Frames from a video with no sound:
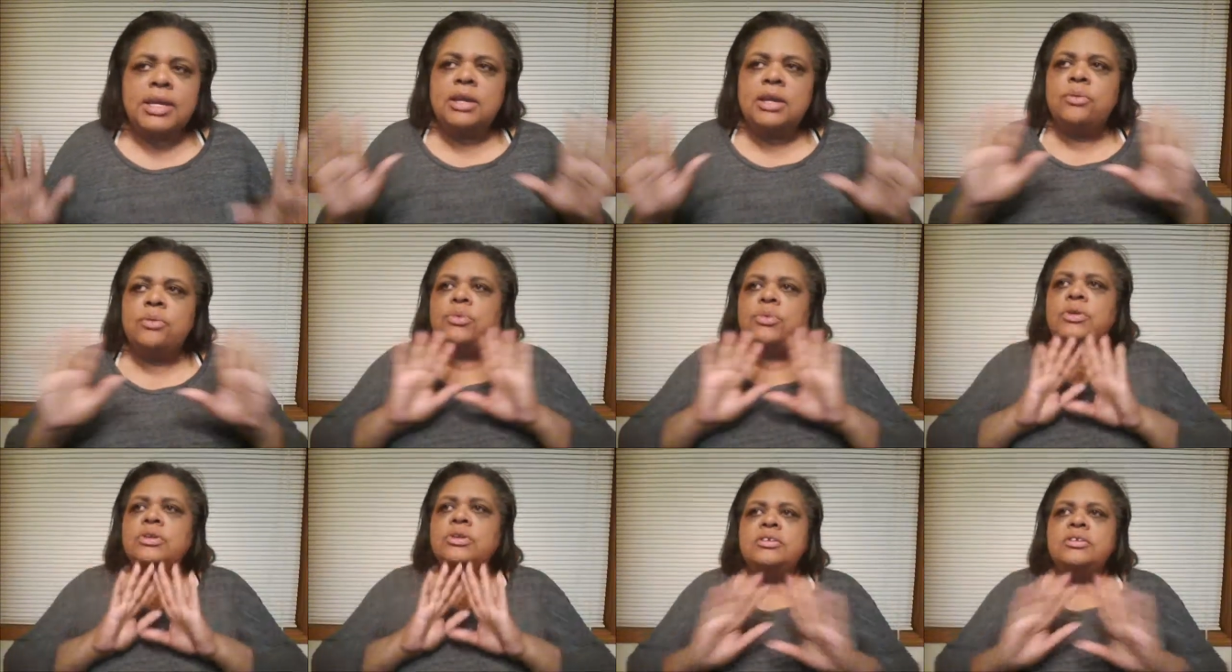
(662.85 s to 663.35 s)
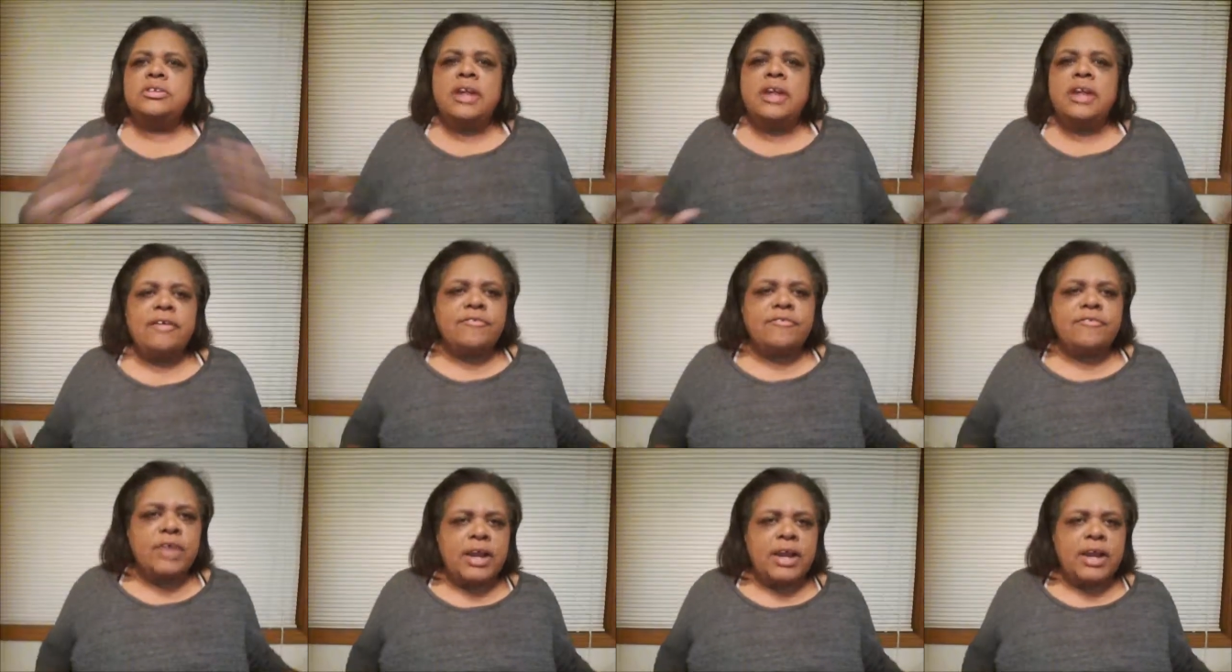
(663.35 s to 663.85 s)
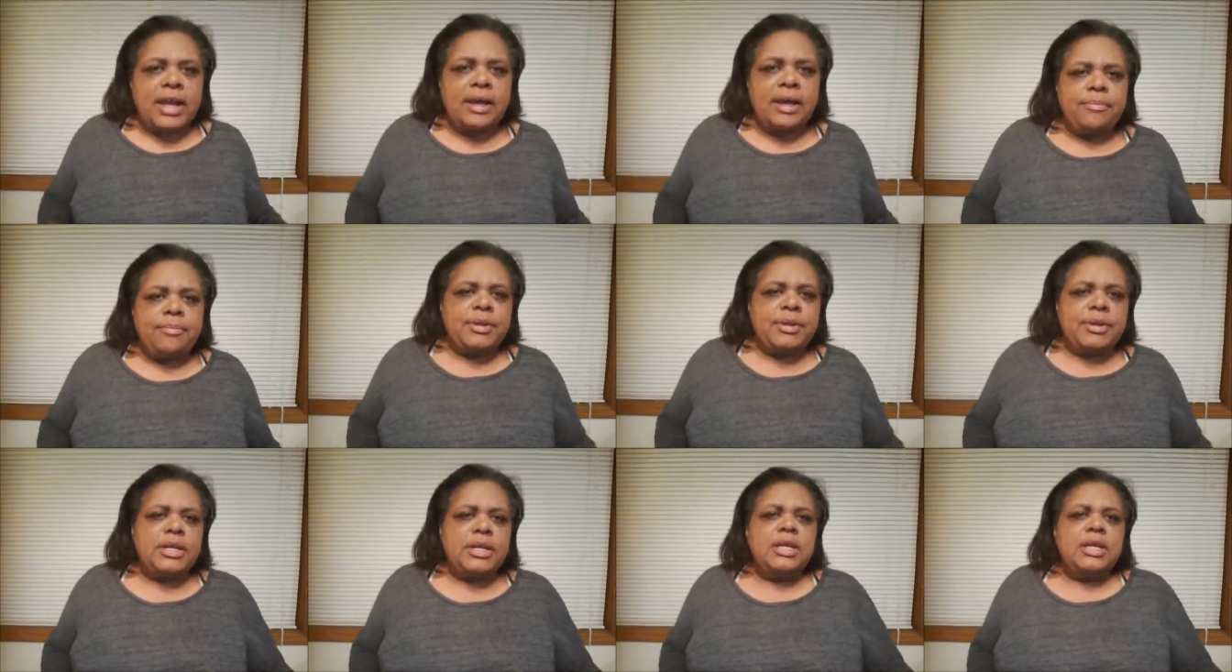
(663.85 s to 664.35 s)
It will never
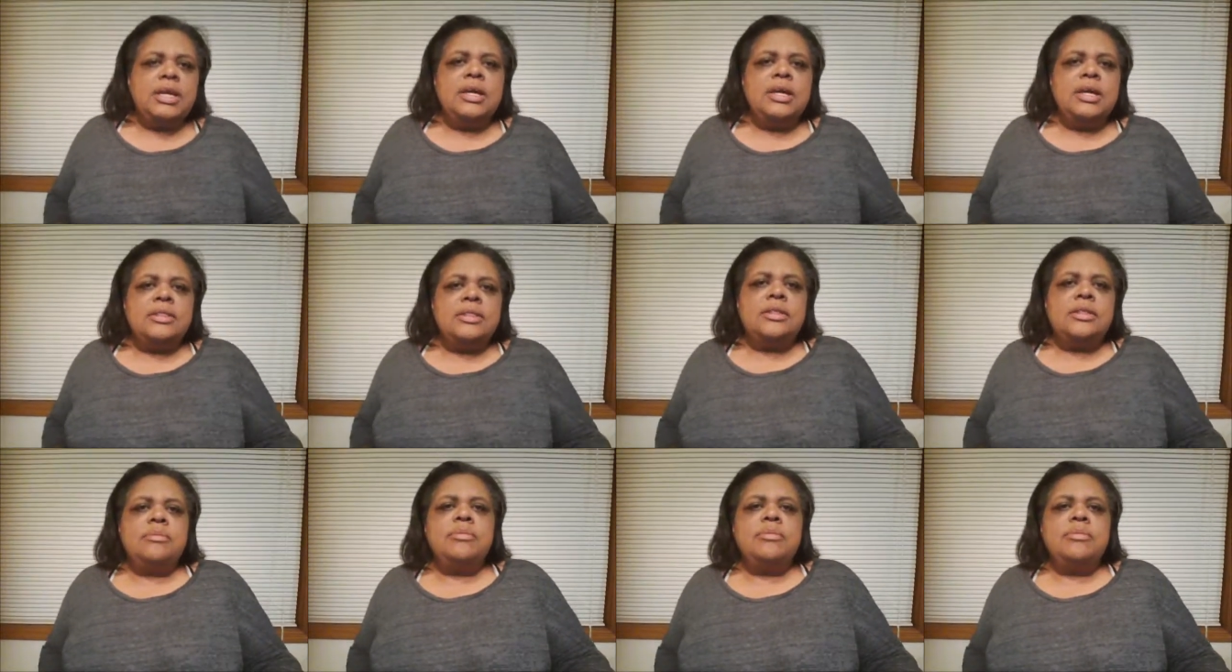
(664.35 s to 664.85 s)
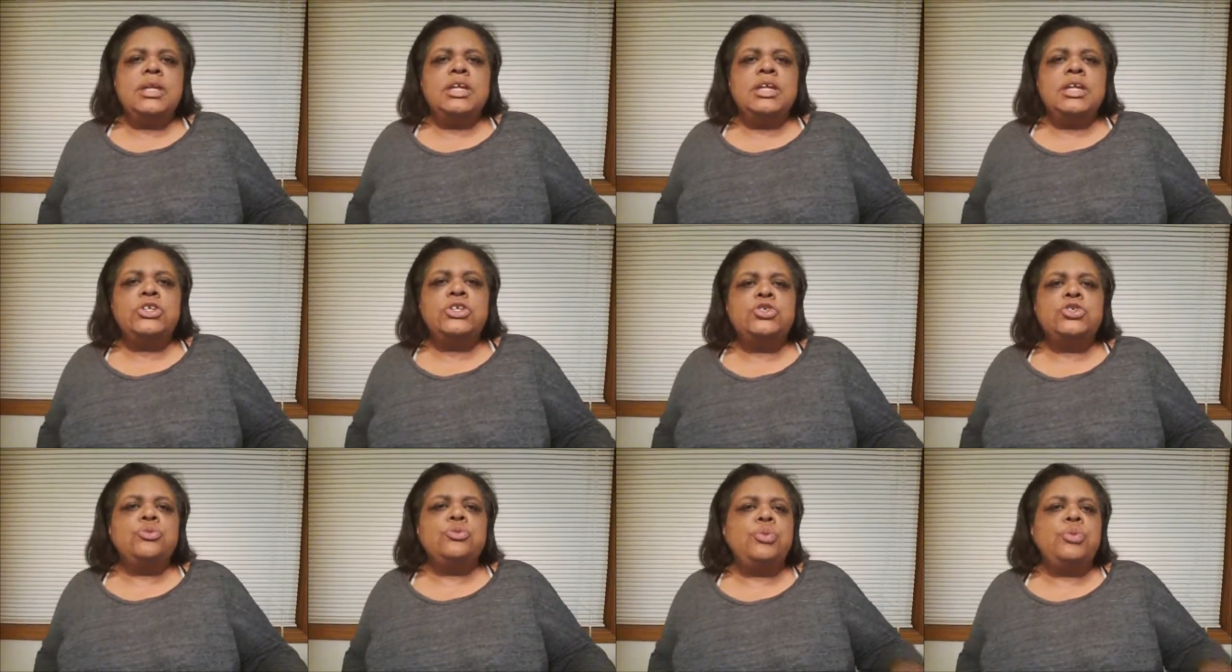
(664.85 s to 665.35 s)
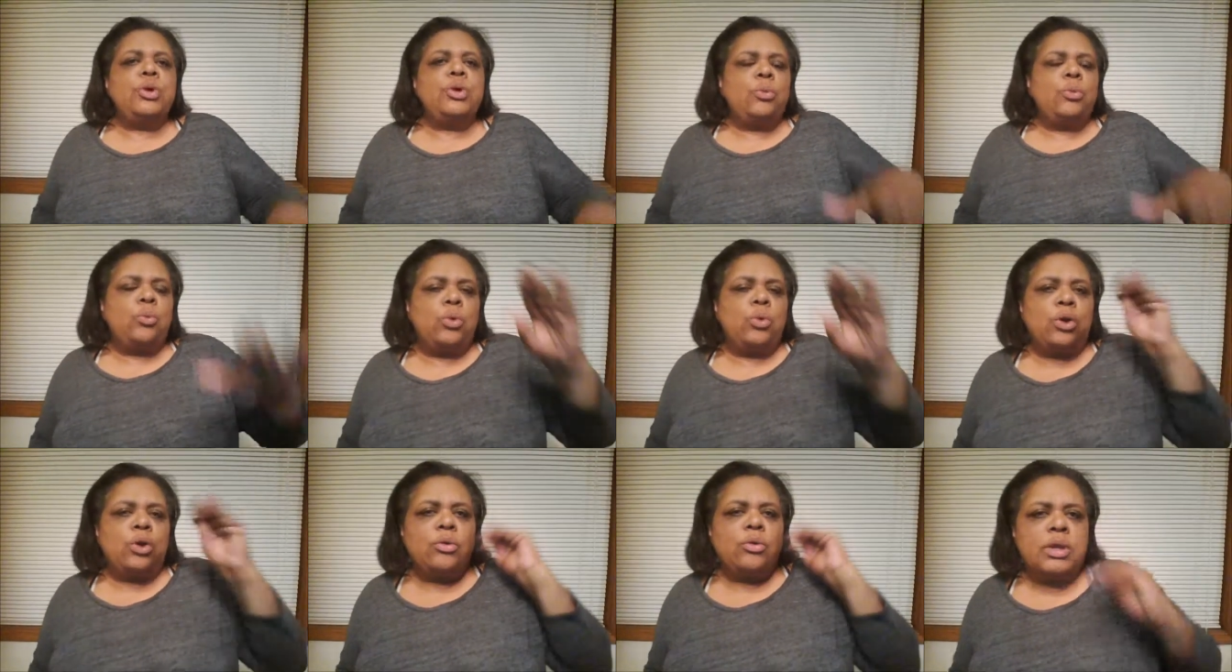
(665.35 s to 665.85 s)
happen. The minute you
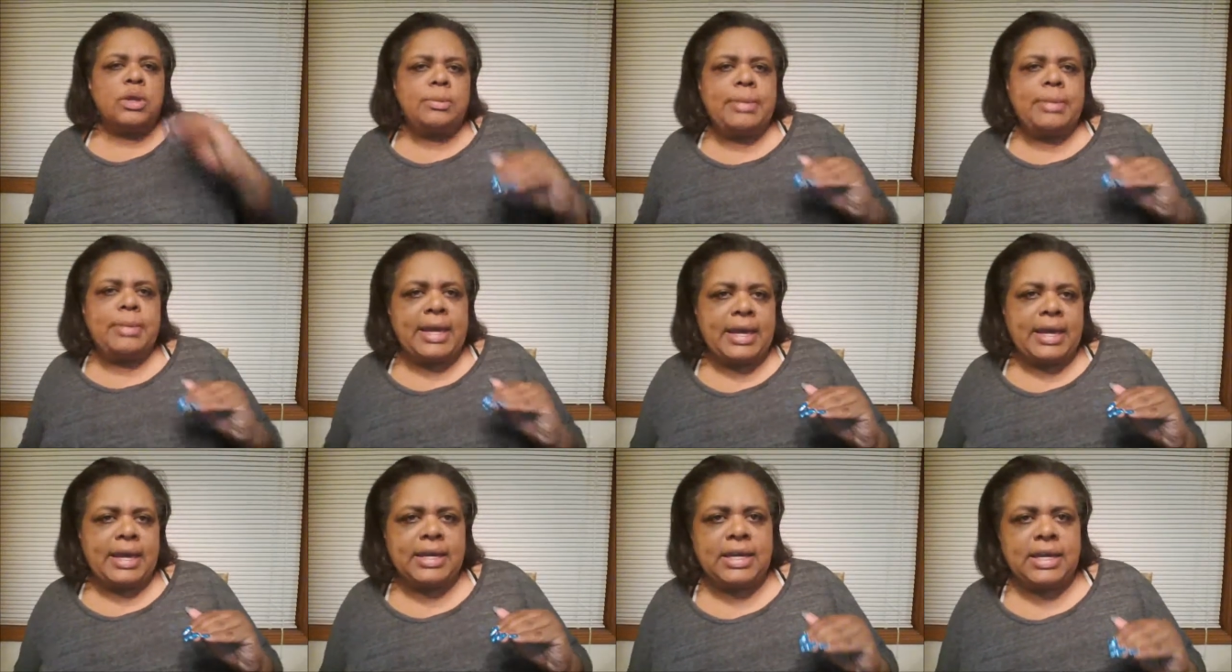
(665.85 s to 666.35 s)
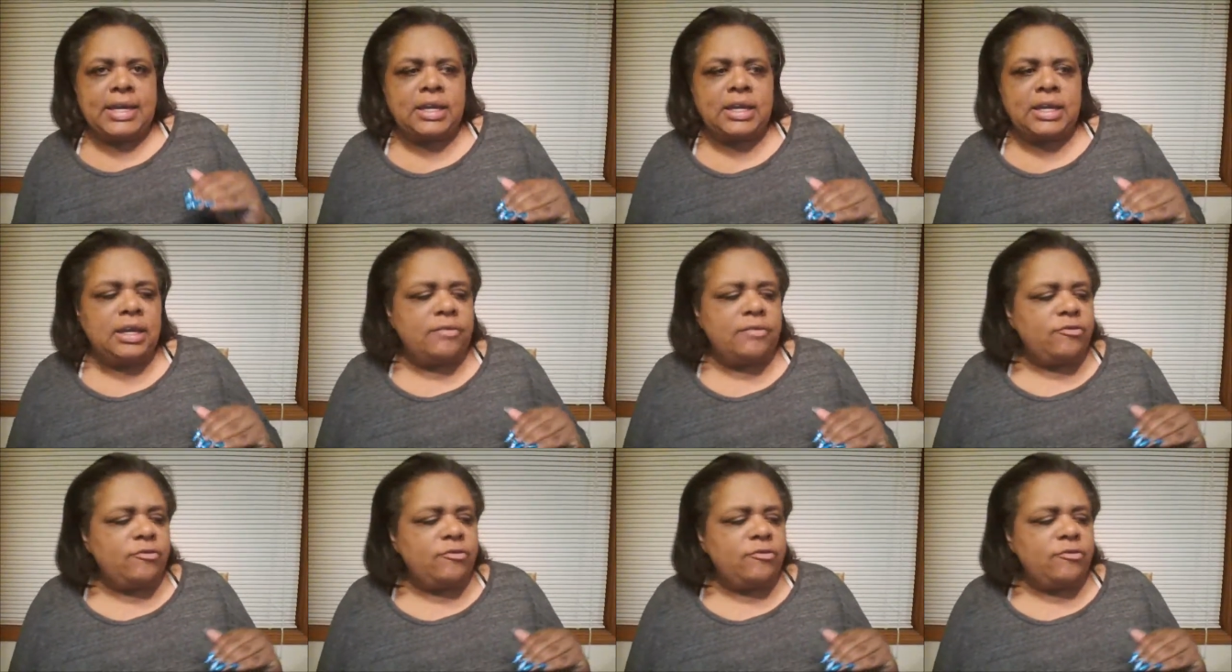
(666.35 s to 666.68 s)
put worry back in,